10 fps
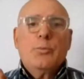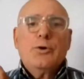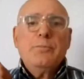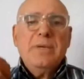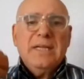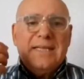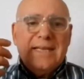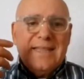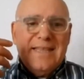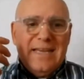
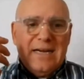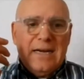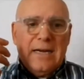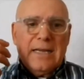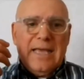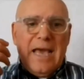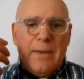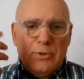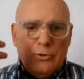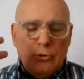permitting their
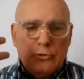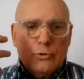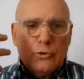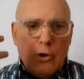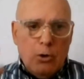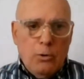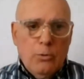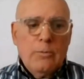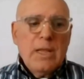capital to grow.